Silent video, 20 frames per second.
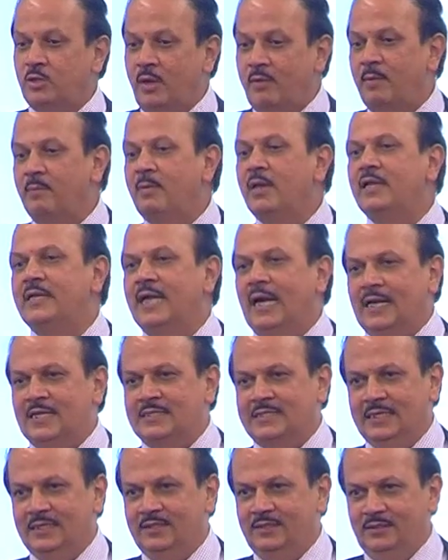used to have a big
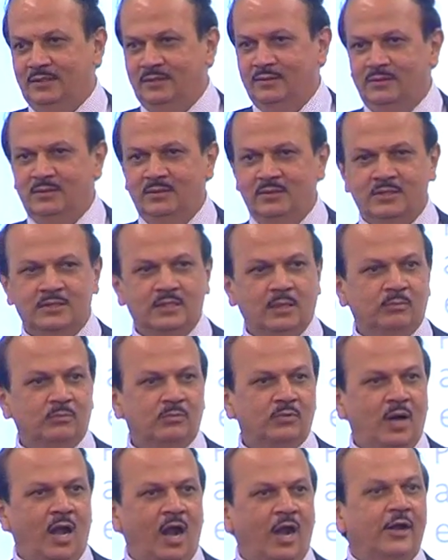data center,
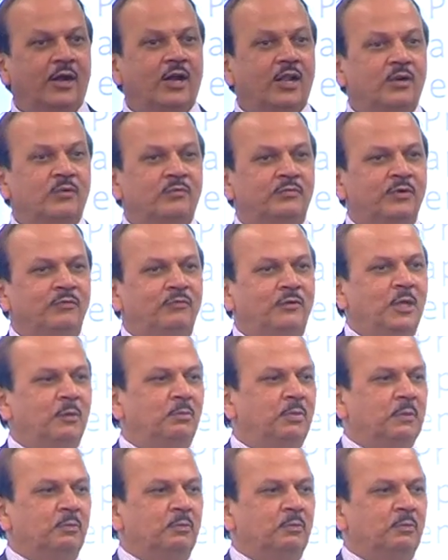some 150